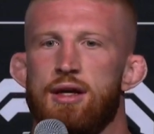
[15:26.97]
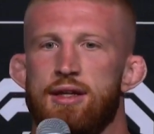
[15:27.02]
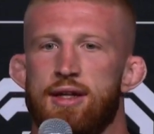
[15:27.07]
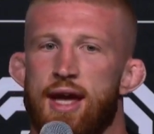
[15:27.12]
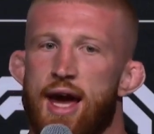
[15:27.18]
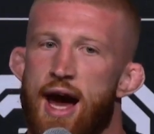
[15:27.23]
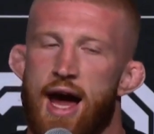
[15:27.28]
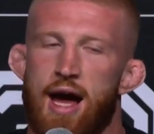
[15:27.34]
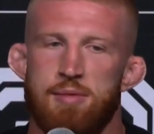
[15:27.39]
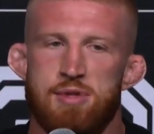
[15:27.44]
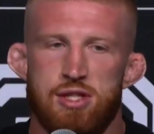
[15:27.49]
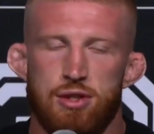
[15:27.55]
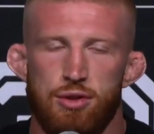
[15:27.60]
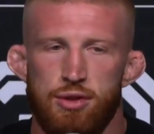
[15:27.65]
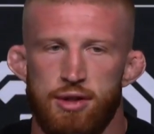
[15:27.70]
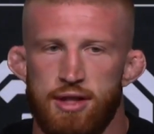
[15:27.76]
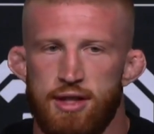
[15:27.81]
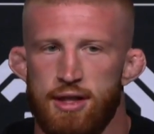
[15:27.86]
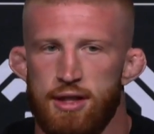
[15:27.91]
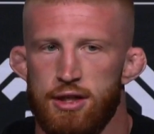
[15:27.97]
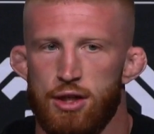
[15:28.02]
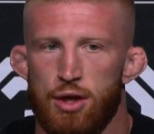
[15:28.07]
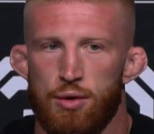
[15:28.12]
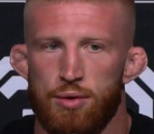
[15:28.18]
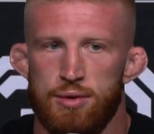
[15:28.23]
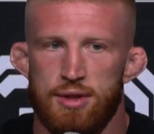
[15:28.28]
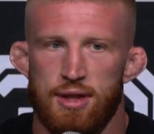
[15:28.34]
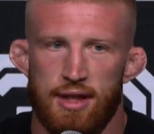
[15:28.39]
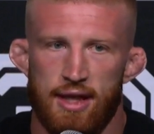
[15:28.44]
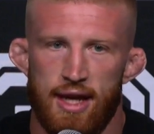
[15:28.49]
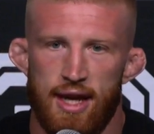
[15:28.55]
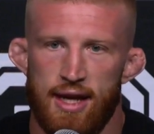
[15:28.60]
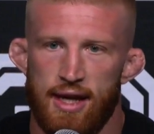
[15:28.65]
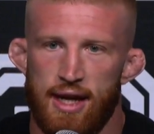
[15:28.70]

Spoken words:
Yeah, I absolutely did. You know, again,